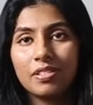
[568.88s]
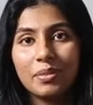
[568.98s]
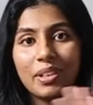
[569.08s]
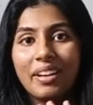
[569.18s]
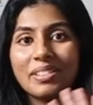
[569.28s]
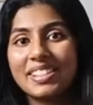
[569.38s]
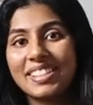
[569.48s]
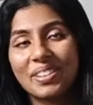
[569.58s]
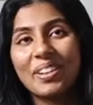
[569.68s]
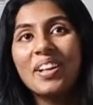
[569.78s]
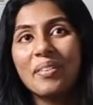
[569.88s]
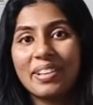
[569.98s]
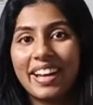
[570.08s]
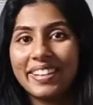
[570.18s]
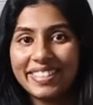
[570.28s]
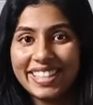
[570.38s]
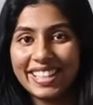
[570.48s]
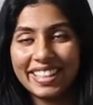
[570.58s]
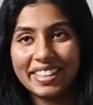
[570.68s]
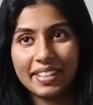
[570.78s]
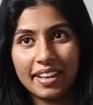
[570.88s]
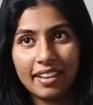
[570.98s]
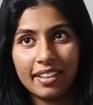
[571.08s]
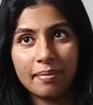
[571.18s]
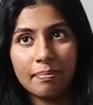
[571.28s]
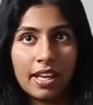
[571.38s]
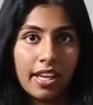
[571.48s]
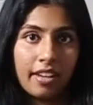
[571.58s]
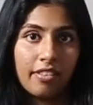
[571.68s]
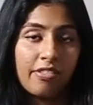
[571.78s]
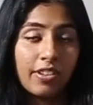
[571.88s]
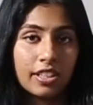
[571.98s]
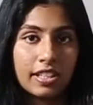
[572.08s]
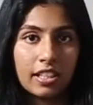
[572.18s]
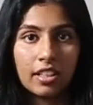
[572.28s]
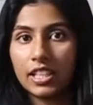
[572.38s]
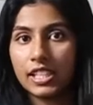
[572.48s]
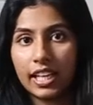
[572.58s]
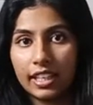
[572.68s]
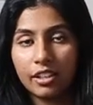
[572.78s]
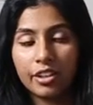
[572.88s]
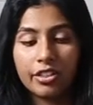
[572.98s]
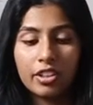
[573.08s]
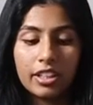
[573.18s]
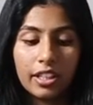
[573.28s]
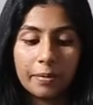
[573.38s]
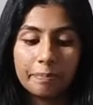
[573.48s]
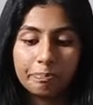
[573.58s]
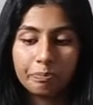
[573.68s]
When I was in my first year and second year and third year.